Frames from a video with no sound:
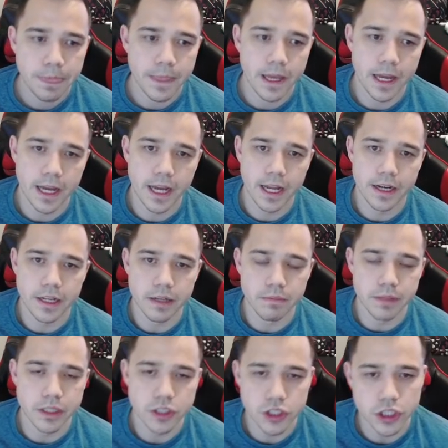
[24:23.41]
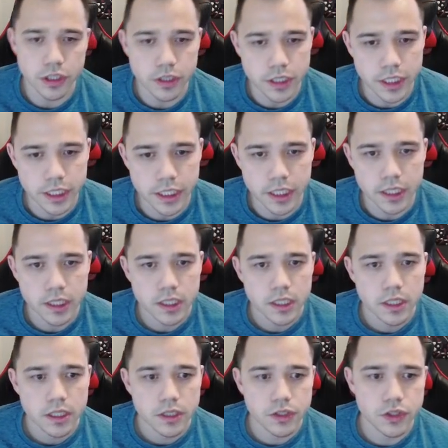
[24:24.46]
And it means Giratina.
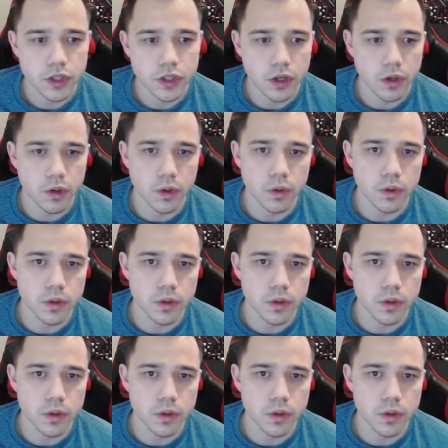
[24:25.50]
So